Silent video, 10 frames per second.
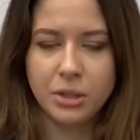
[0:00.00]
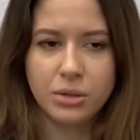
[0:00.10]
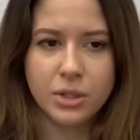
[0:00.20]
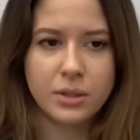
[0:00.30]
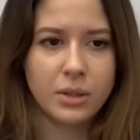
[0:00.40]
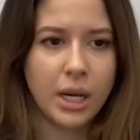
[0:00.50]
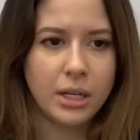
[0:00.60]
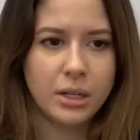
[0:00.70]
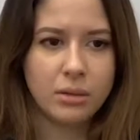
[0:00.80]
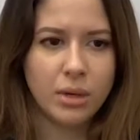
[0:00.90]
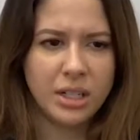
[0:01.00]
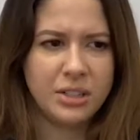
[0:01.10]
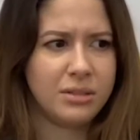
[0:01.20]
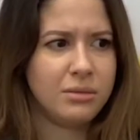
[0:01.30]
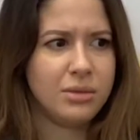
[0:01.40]
She's 80,
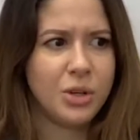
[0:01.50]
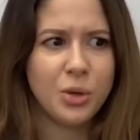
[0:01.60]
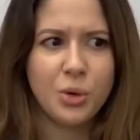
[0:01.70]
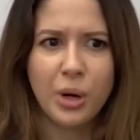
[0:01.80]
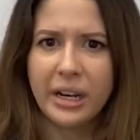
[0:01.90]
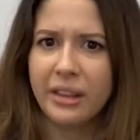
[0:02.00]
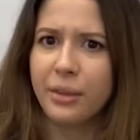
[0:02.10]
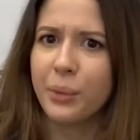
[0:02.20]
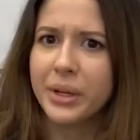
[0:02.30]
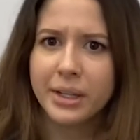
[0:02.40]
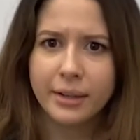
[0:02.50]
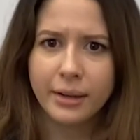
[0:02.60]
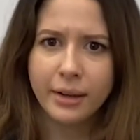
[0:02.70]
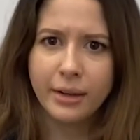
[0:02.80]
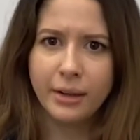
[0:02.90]
82, 83,